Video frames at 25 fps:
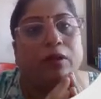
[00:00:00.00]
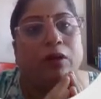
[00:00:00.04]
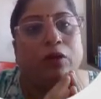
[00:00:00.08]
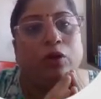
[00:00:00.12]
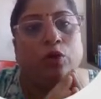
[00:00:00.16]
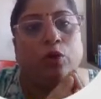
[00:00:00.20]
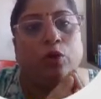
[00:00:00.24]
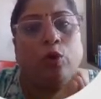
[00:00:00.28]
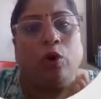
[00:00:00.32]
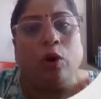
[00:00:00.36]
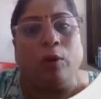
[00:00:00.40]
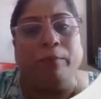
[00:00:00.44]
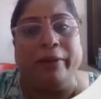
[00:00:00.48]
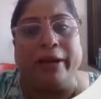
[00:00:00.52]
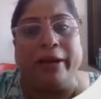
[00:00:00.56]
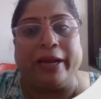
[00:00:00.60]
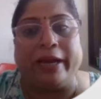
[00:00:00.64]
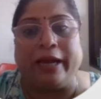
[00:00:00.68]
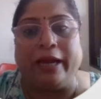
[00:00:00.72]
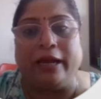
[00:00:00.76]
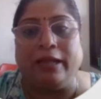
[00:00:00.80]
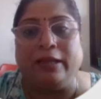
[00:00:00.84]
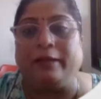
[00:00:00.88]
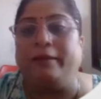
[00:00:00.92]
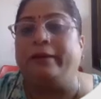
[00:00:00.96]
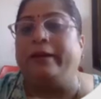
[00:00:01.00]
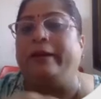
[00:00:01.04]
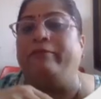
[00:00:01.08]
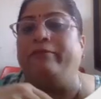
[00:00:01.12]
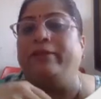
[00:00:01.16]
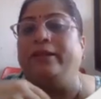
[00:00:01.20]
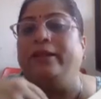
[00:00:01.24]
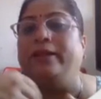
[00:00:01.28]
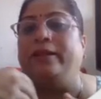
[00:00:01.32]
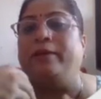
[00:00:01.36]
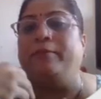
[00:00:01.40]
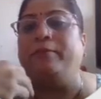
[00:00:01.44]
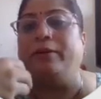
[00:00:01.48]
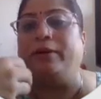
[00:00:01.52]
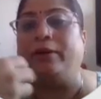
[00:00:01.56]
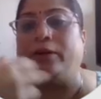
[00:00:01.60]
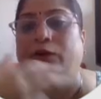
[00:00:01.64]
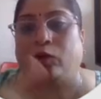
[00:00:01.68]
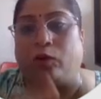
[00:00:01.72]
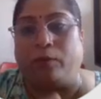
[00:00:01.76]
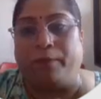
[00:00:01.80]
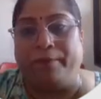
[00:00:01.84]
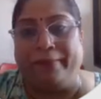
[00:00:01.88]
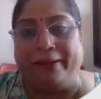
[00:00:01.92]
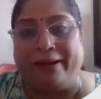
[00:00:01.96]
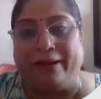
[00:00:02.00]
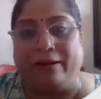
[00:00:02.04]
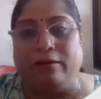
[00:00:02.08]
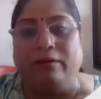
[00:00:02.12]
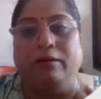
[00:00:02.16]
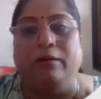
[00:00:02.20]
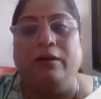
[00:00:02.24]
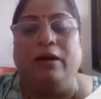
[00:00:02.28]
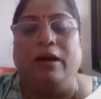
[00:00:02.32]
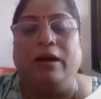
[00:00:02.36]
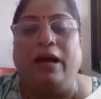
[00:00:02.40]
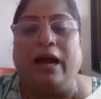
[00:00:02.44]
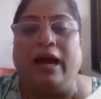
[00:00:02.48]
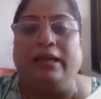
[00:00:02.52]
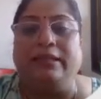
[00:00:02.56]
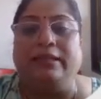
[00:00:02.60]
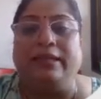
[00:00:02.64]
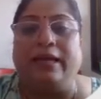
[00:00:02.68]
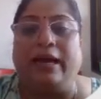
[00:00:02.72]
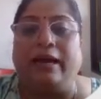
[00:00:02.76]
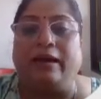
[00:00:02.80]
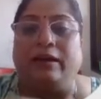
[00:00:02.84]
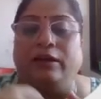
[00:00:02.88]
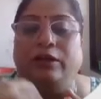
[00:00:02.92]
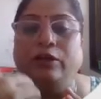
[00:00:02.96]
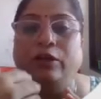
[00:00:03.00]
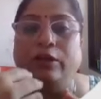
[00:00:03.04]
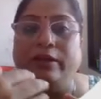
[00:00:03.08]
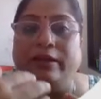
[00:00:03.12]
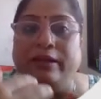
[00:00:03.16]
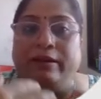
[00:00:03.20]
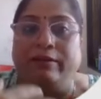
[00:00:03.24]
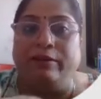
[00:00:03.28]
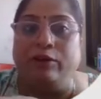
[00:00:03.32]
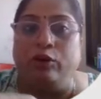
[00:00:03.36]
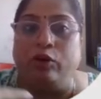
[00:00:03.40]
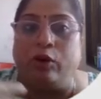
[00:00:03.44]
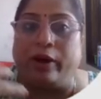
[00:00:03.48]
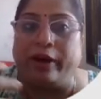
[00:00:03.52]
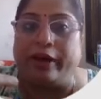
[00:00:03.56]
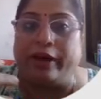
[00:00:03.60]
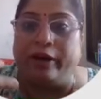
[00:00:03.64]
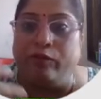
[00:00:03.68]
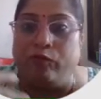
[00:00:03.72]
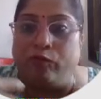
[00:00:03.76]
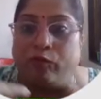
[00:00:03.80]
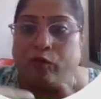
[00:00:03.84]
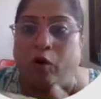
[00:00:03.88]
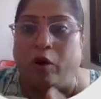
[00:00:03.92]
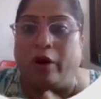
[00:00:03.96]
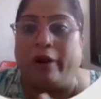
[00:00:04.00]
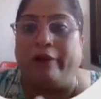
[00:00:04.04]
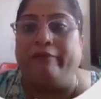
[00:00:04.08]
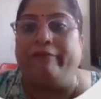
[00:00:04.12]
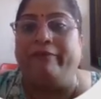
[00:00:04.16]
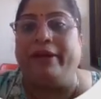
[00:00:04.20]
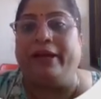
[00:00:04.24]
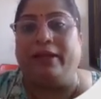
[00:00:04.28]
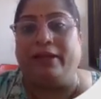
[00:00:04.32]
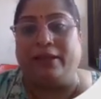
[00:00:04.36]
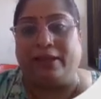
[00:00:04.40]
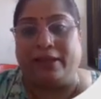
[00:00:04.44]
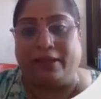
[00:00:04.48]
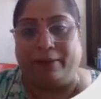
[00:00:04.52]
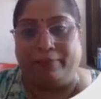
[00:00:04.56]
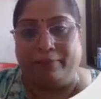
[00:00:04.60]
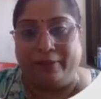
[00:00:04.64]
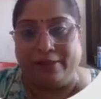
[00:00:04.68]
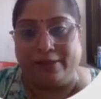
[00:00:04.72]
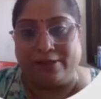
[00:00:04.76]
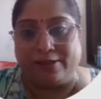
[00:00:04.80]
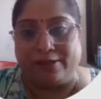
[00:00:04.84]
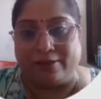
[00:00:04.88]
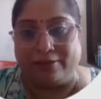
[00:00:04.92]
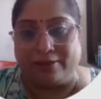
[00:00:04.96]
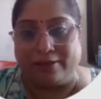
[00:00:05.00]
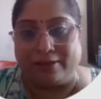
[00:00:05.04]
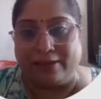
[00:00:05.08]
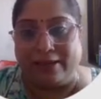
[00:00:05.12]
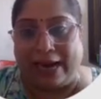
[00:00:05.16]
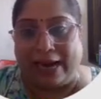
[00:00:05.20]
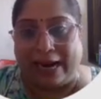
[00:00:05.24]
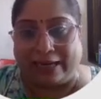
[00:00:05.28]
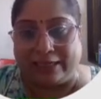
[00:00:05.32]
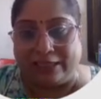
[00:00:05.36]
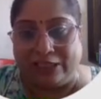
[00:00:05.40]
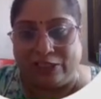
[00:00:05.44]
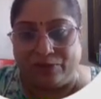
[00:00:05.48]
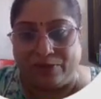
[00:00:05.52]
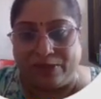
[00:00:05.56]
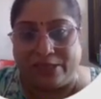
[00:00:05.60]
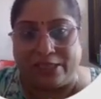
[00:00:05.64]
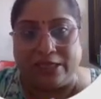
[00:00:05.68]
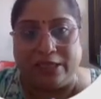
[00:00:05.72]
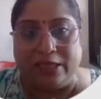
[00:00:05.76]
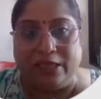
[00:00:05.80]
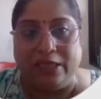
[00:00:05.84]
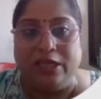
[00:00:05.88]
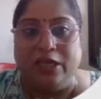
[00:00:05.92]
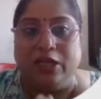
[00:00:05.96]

You're giving them a topic, and you are involving them in certain activities.